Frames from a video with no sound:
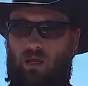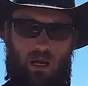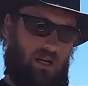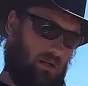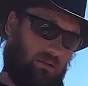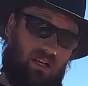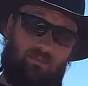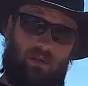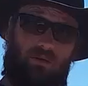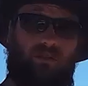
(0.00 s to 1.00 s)
and they'll
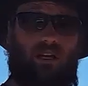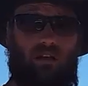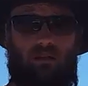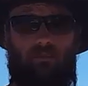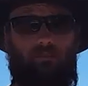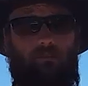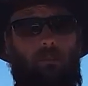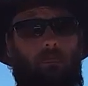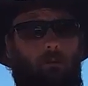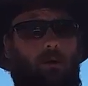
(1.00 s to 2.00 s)
nip those teeth,
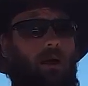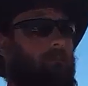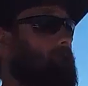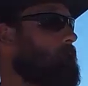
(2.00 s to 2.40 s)
okay?